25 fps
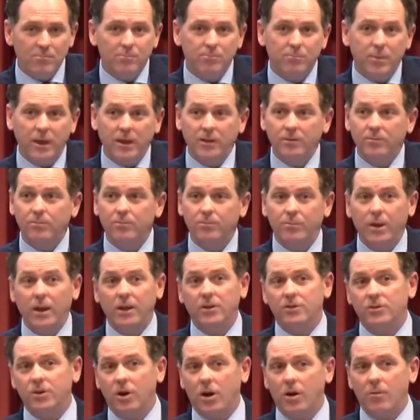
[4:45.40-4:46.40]

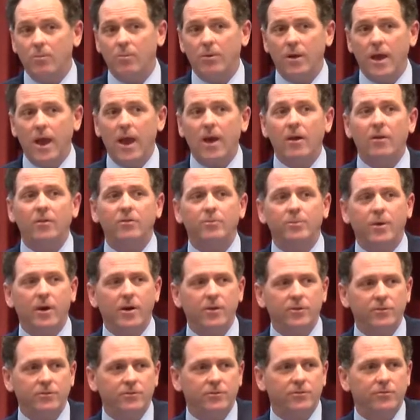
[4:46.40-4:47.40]
Big job, and I
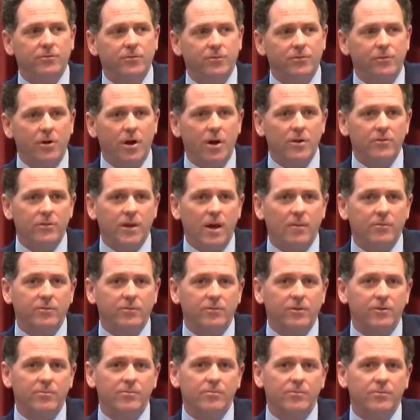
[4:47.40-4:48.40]
suppose throws up
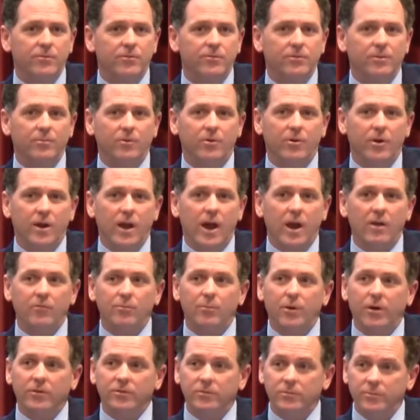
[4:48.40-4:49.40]
some creative
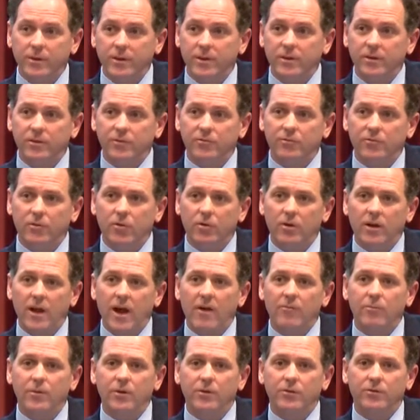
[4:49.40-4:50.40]
possibilities for
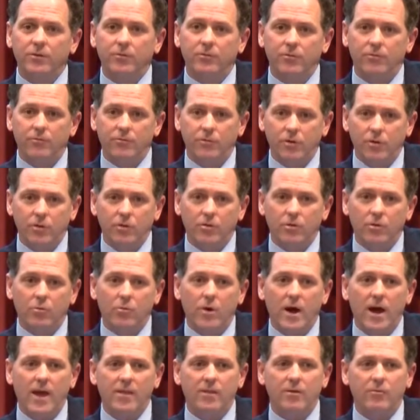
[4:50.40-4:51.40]
government to review the
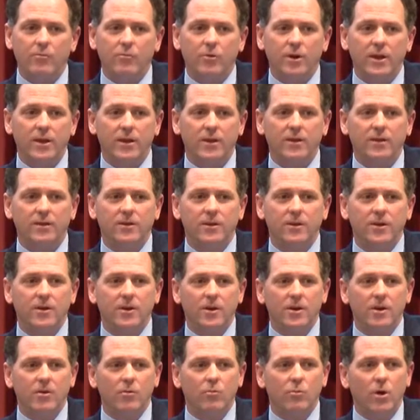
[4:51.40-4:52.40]
way that we
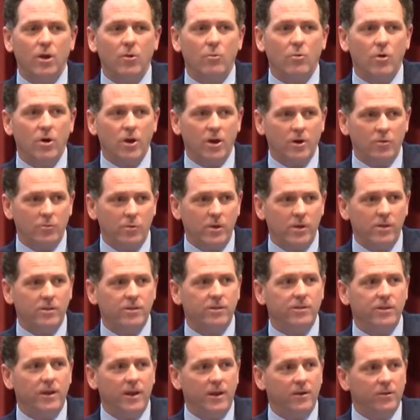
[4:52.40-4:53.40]
work
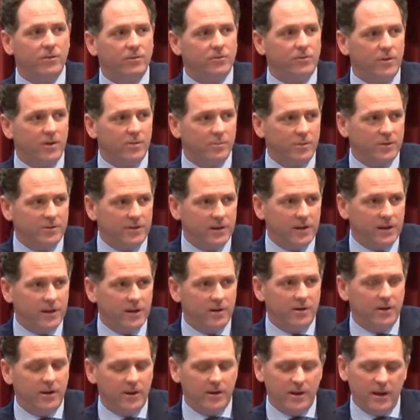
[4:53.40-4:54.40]
with industry, in
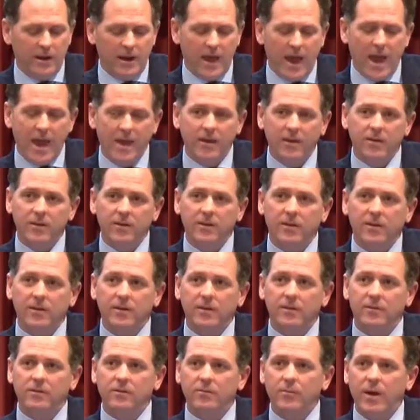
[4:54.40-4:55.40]
particular in ag,
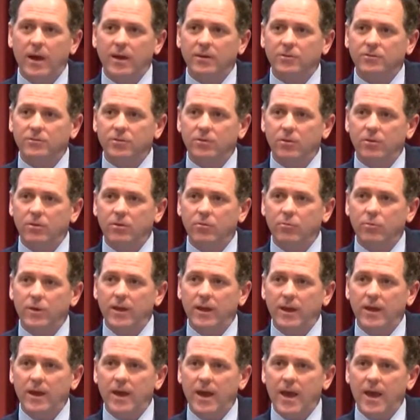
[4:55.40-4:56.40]
to make sure that
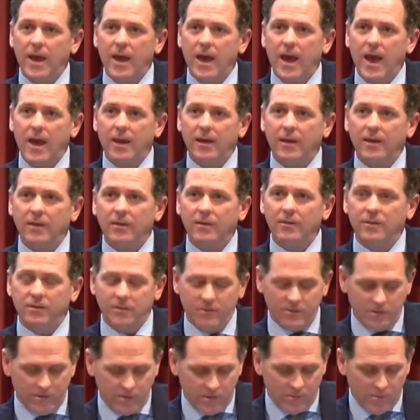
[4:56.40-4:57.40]
we're adding
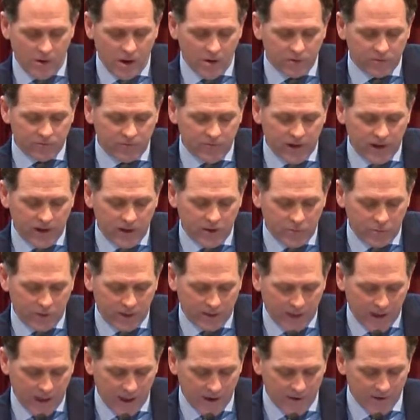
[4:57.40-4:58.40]
the most value we
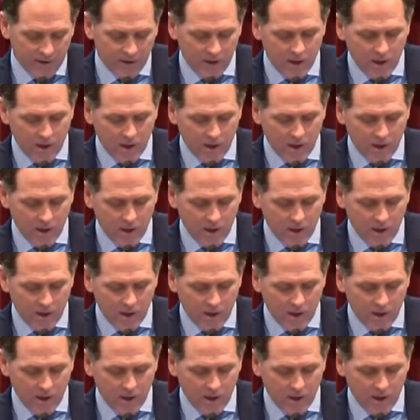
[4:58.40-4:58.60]
can.